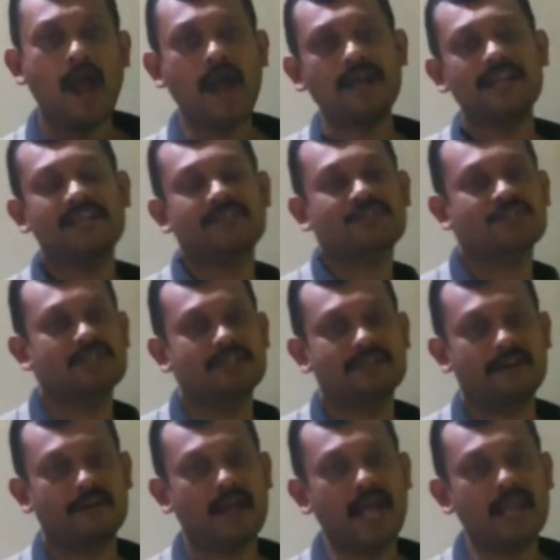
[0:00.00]
Hi dear
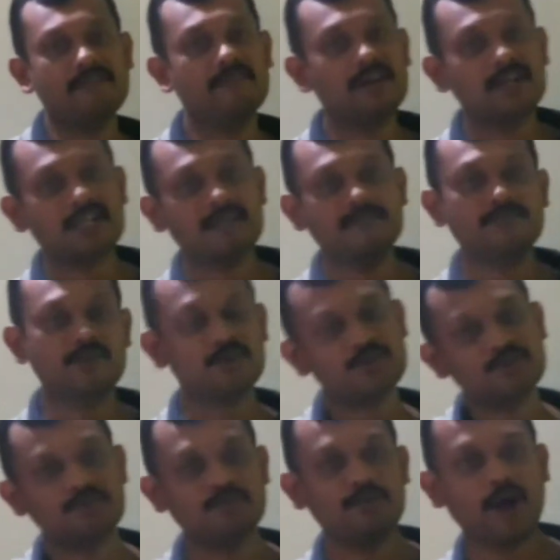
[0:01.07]
children, I welcome you
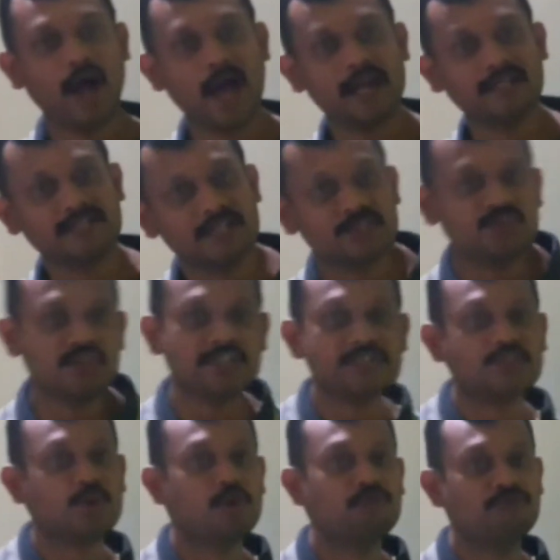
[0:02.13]
to another
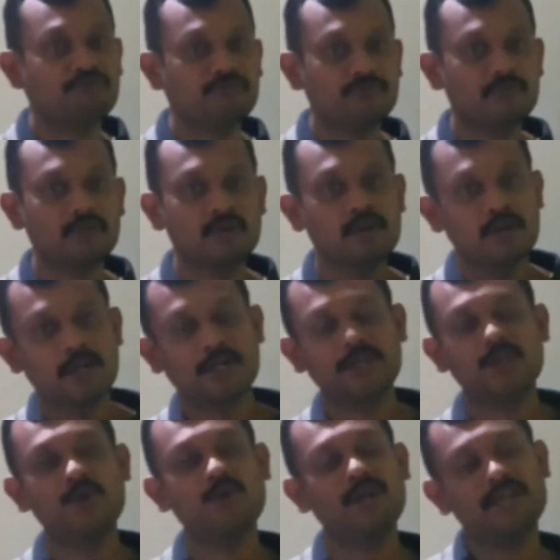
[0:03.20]
session of
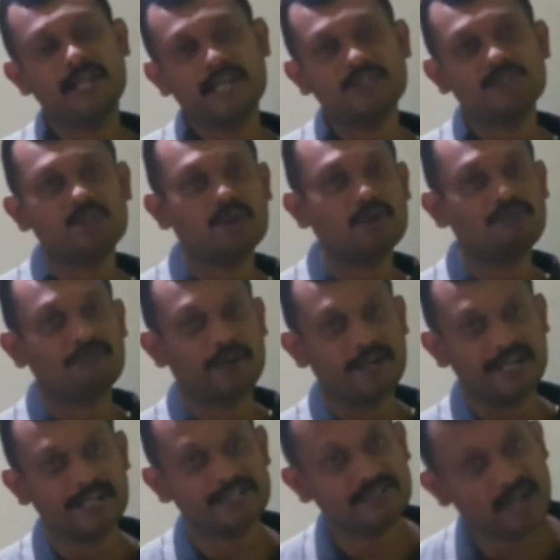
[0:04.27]
dual nature of
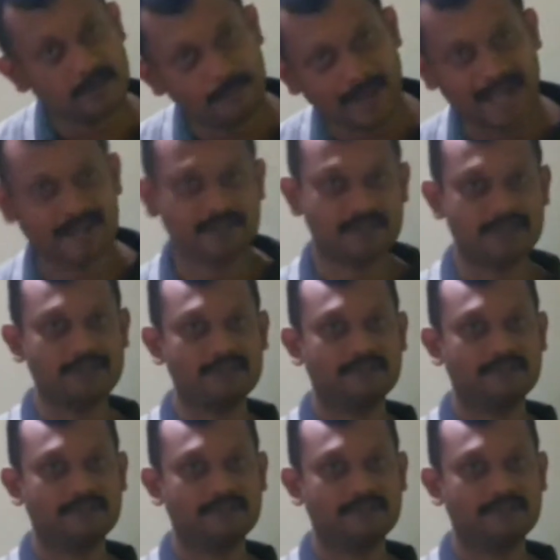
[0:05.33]
radiation and matter.